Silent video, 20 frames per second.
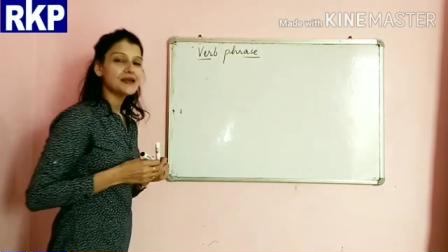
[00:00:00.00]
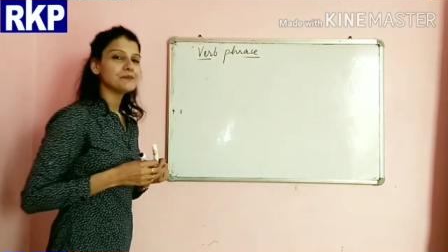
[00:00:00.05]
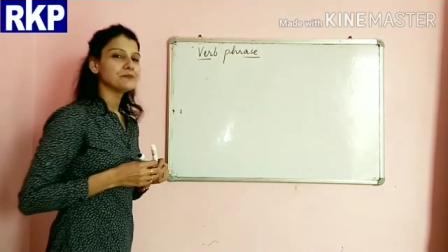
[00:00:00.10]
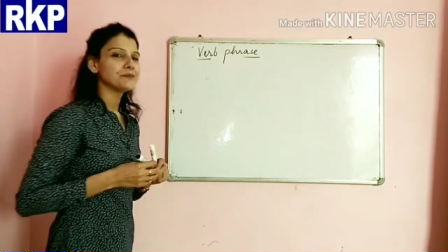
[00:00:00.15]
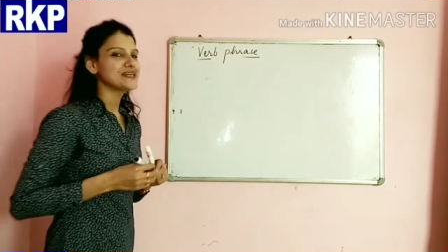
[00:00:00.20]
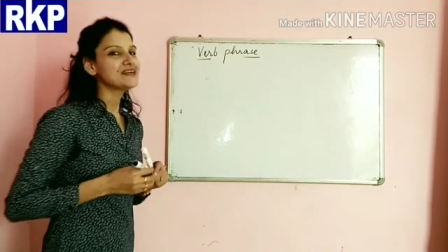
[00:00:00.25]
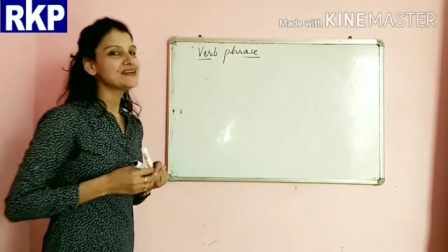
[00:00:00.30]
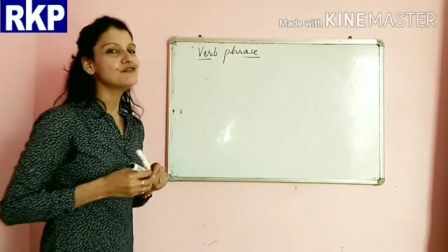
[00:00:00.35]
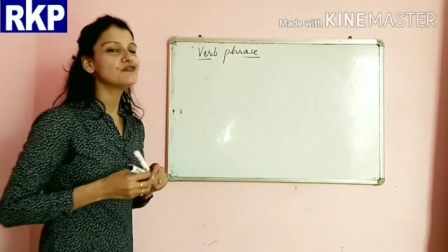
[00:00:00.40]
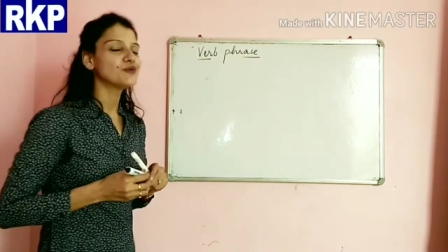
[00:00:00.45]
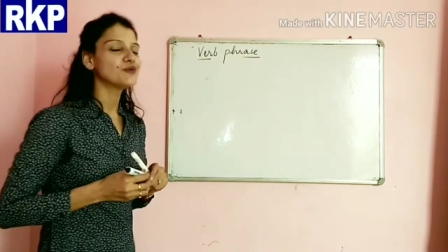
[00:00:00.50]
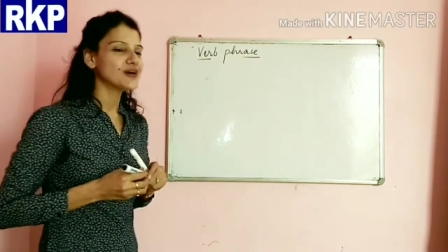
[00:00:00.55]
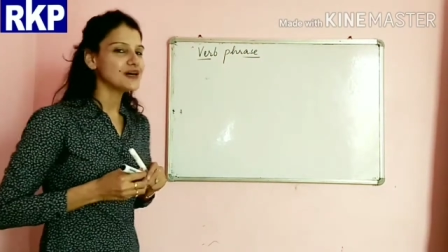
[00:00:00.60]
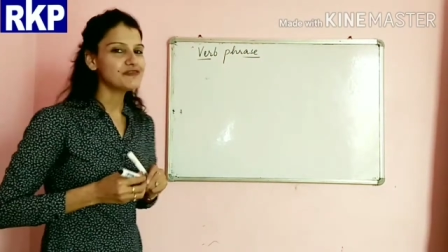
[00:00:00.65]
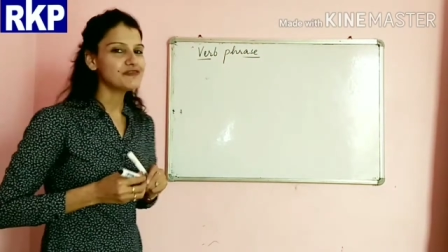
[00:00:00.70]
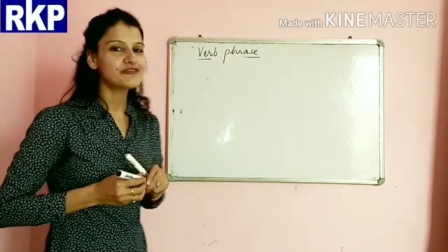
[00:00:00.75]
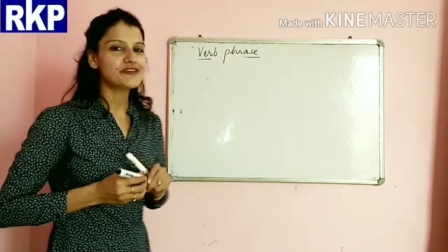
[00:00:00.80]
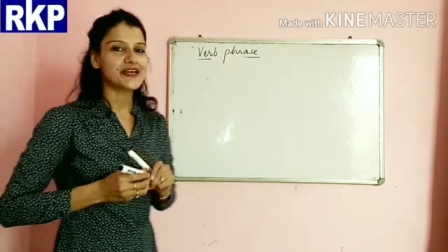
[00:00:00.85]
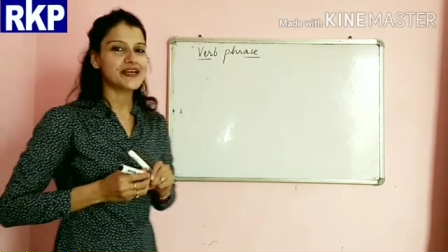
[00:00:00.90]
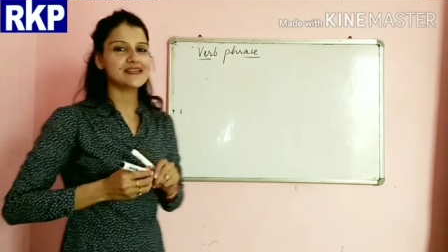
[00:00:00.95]
Beta,
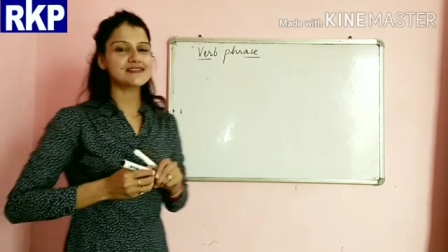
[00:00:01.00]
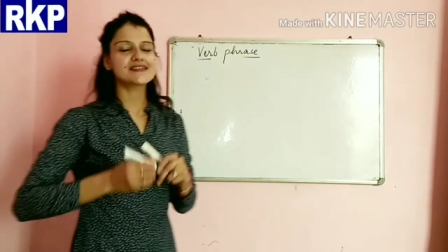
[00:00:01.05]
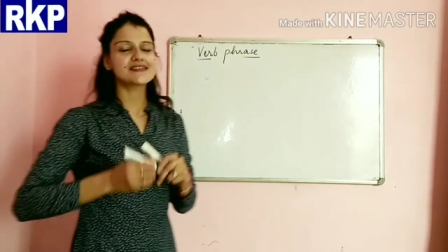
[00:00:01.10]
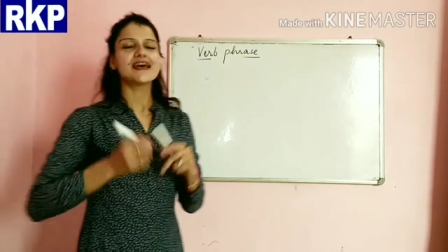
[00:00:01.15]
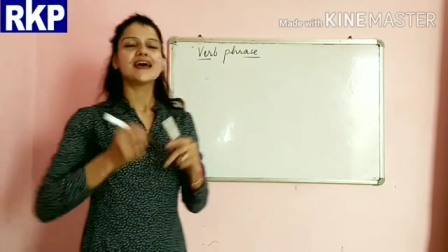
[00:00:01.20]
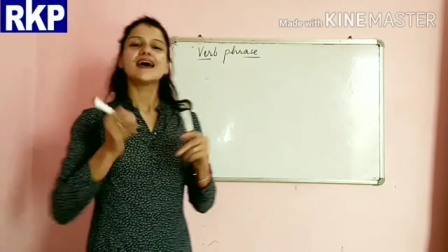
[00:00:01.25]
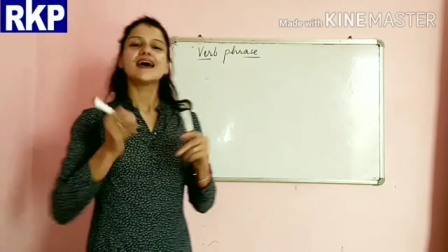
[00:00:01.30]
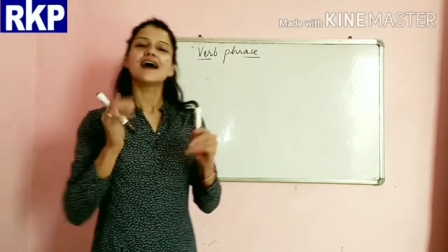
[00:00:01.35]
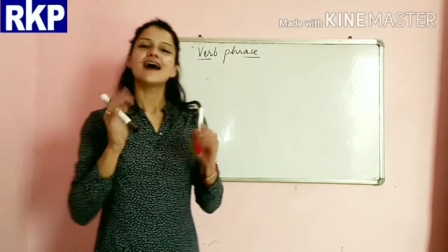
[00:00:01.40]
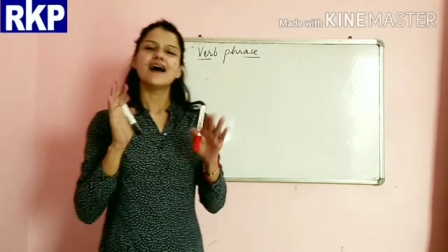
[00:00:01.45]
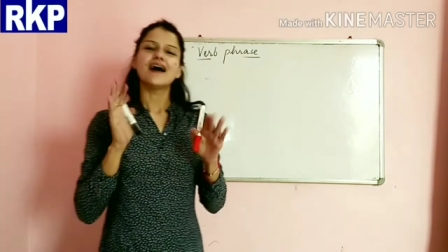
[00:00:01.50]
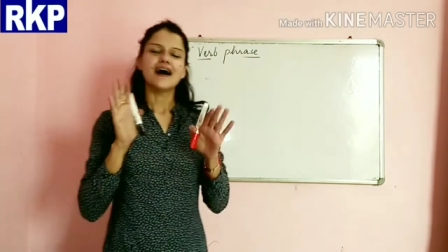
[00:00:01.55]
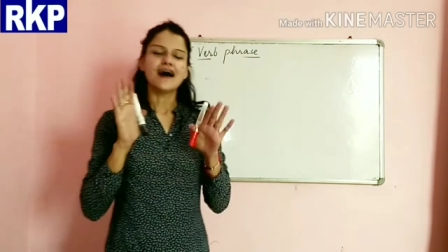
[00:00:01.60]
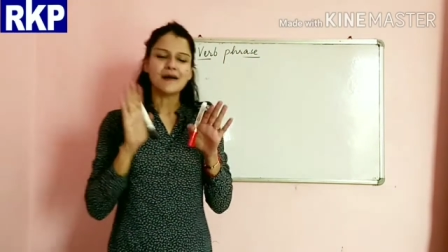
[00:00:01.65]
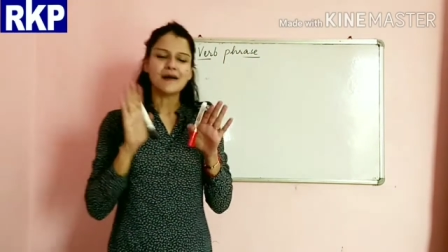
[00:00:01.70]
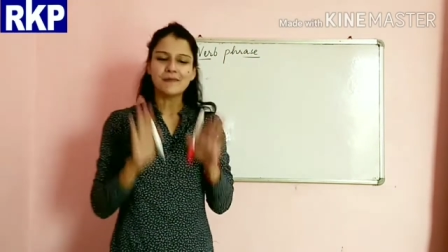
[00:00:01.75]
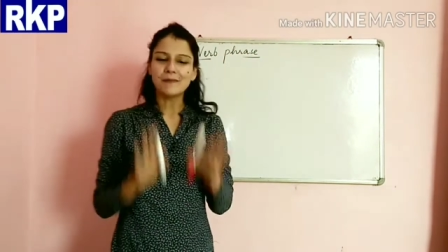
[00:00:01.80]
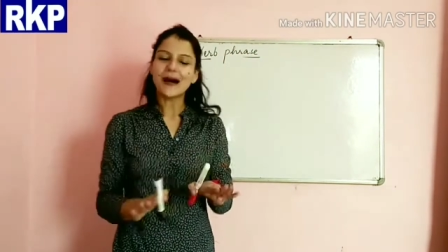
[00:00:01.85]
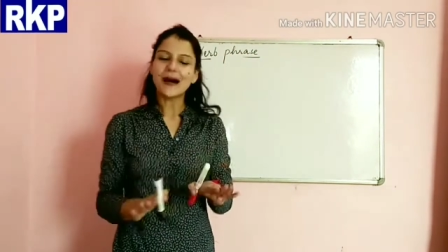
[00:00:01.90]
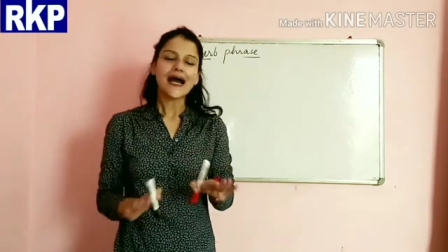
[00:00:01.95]
verb phrase,
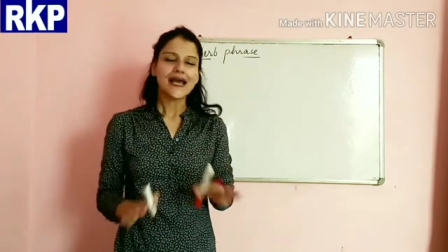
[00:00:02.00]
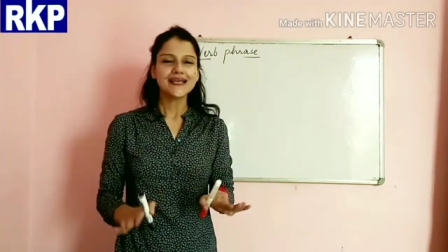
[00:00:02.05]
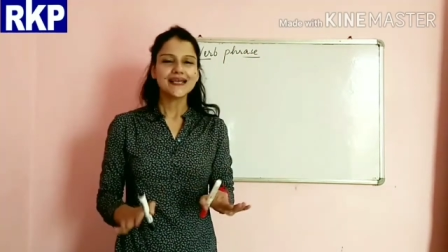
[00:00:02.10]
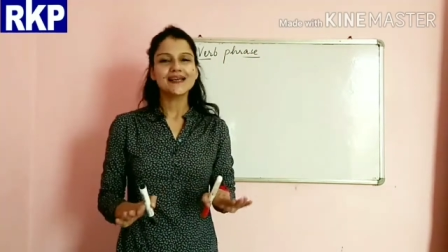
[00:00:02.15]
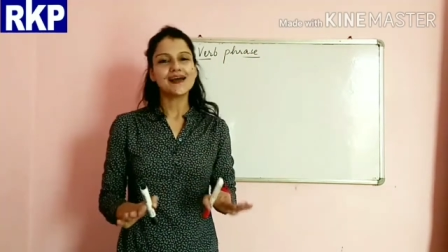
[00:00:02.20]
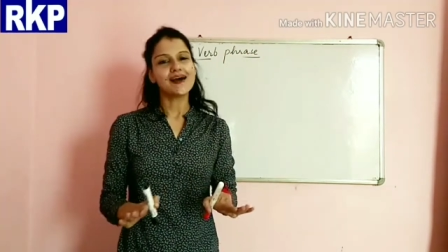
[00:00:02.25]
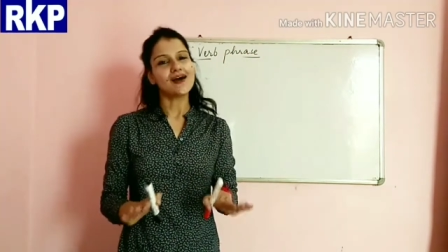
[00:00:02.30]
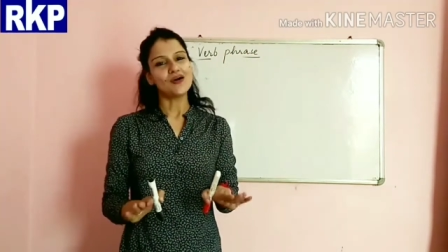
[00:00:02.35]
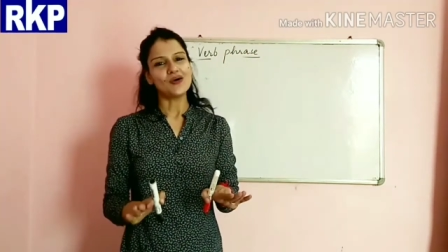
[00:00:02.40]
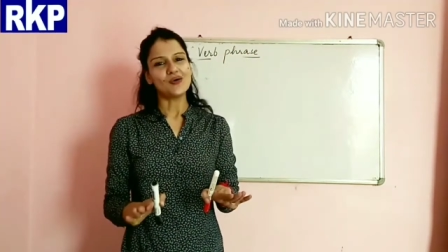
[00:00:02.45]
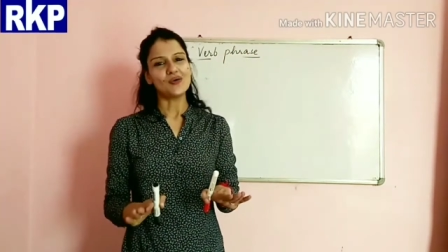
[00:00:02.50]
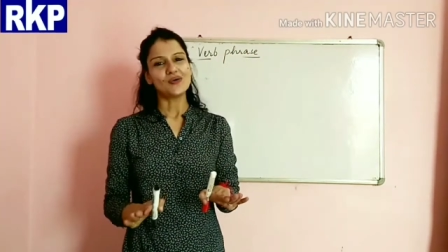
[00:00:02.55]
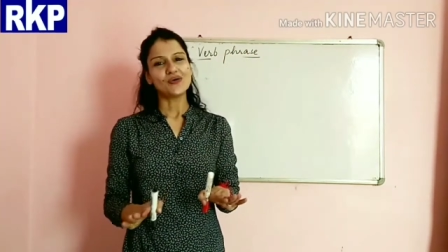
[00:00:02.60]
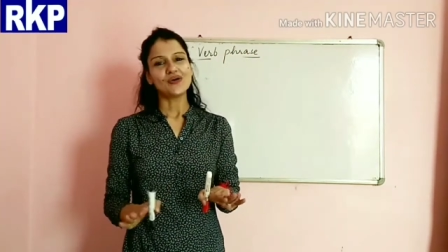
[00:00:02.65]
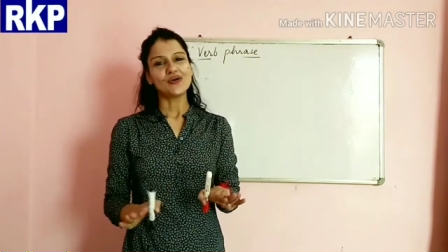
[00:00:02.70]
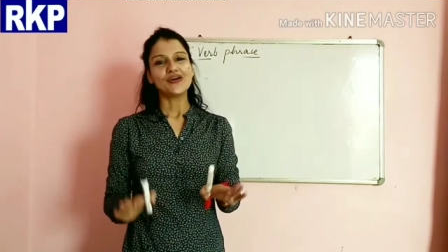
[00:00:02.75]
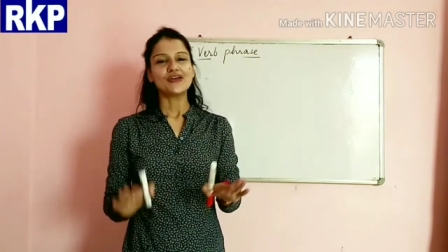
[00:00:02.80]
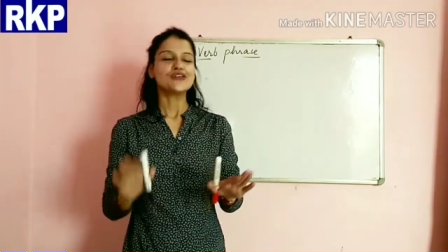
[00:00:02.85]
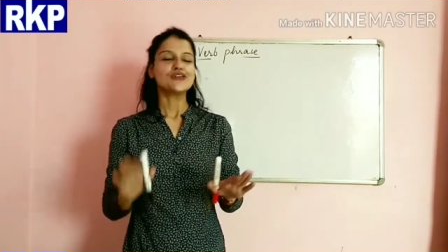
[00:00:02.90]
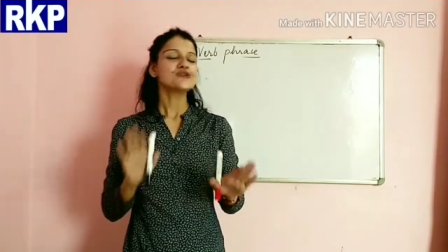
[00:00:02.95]
by now
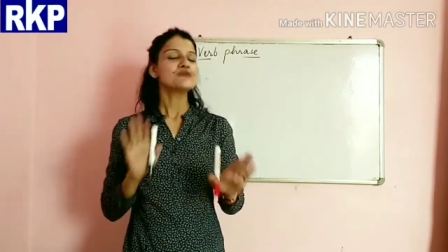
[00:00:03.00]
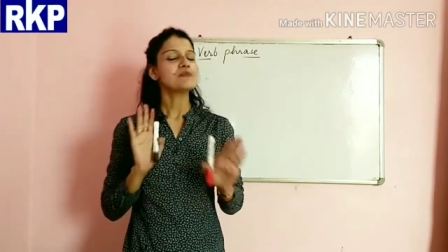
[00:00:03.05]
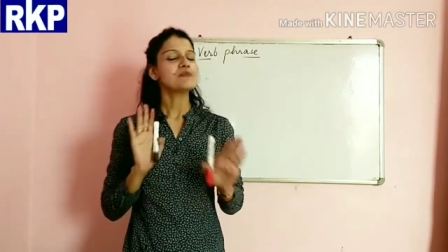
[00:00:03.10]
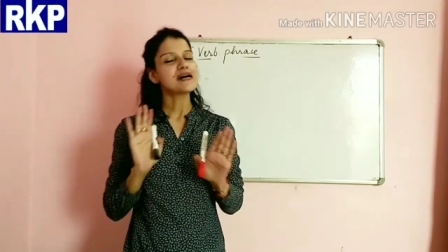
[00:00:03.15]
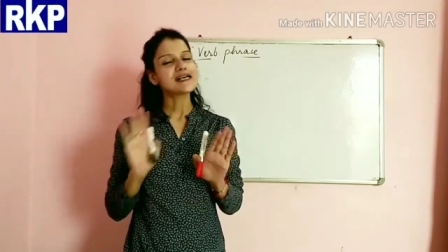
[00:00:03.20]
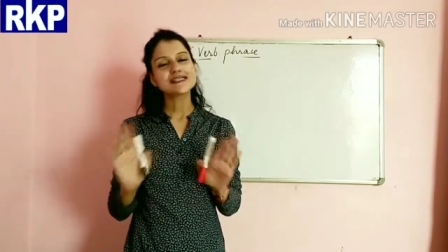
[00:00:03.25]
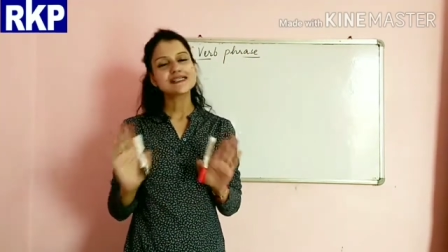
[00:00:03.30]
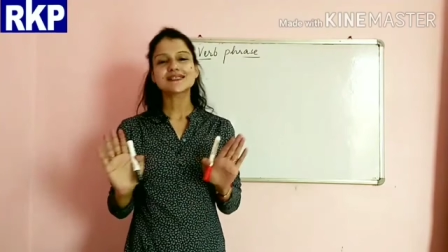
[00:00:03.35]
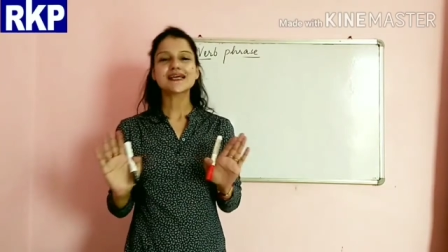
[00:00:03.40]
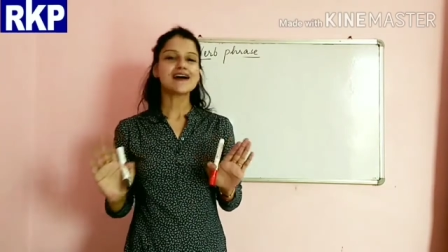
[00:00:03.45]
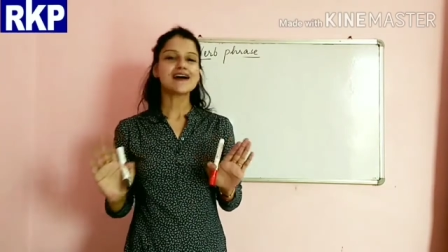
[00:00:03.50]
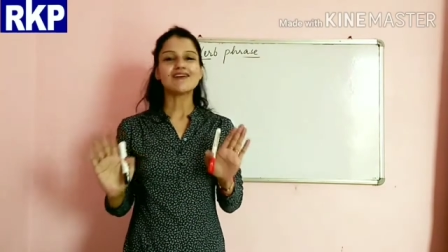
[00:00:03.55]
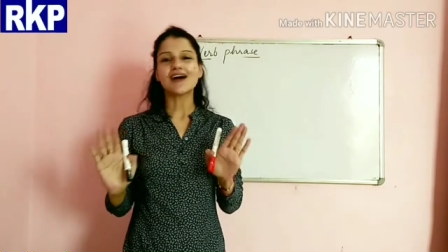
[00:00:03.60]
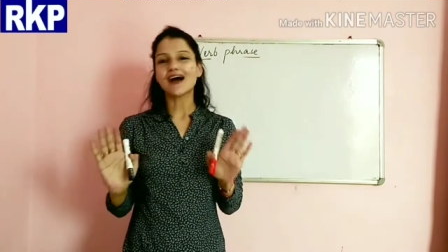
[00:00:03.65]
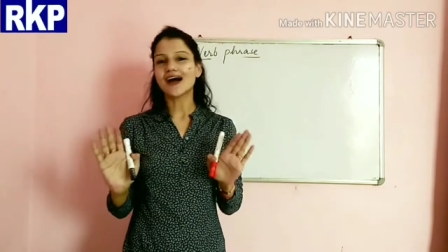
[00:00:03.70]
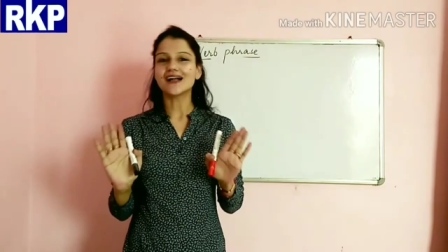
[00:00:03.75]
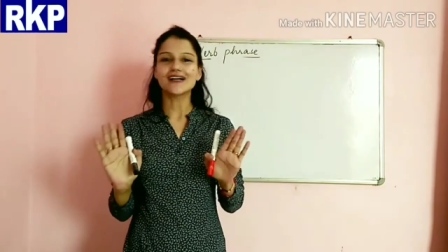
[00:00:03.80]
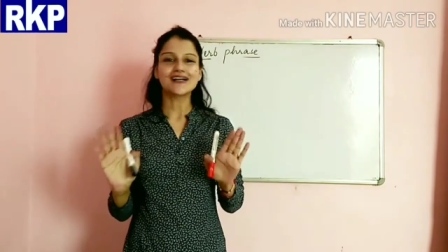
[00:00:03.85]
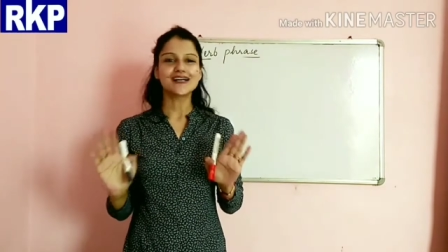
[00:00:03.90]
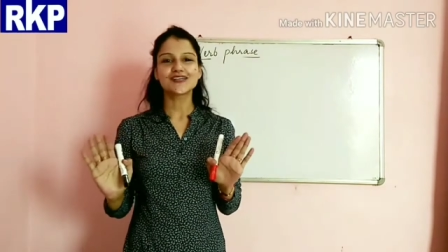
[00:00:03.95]
you must have
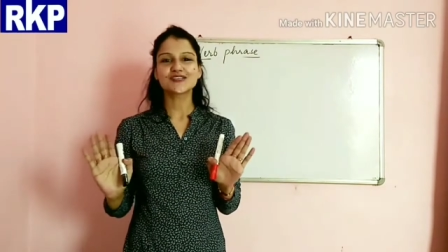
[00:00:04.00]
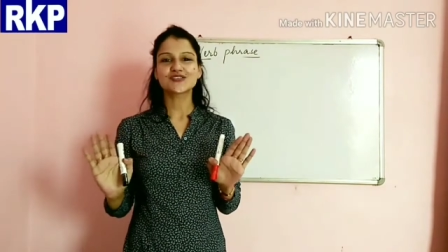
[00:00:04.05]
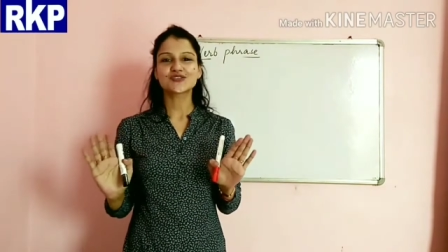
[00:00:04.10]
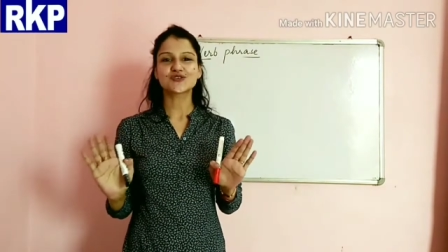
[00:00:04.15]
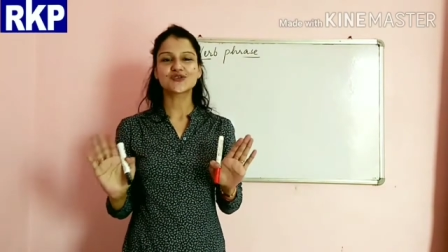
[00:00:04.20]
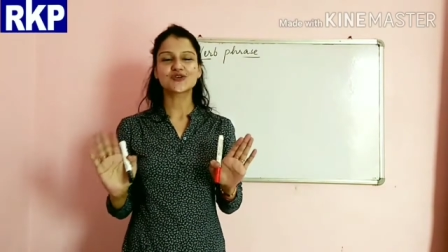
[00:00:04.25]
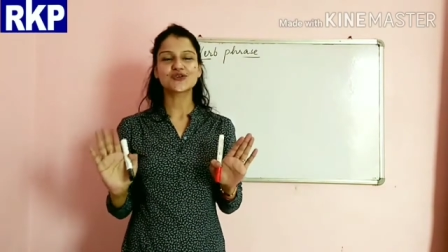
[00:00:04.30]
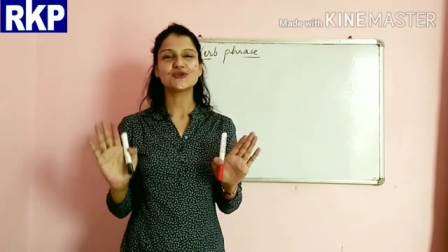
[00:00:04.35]
understood,